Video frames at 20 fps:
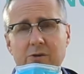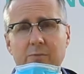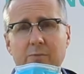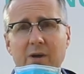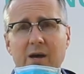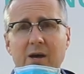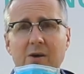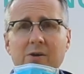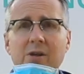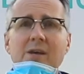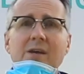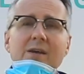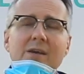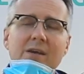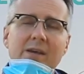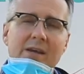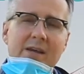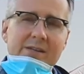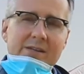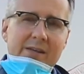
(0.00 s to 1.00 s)
about,
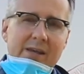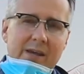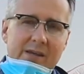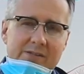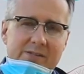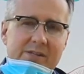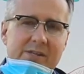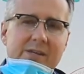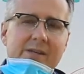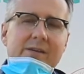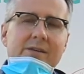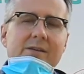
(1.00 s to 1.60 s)
and testing